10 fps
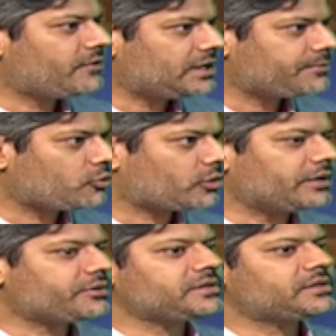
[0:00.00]
developed or
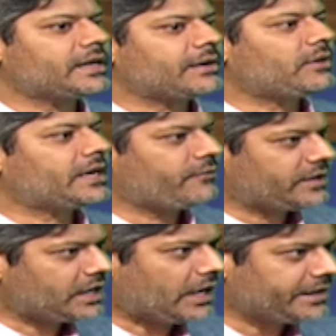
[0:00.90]
countries that have like a
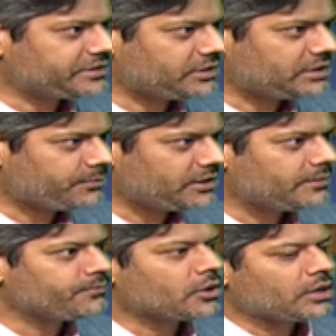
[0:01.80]
very high
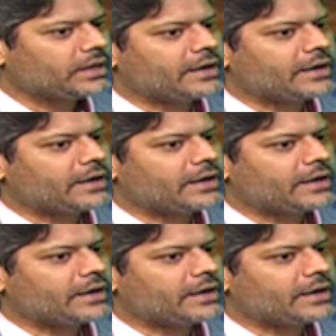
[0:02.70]
GDP,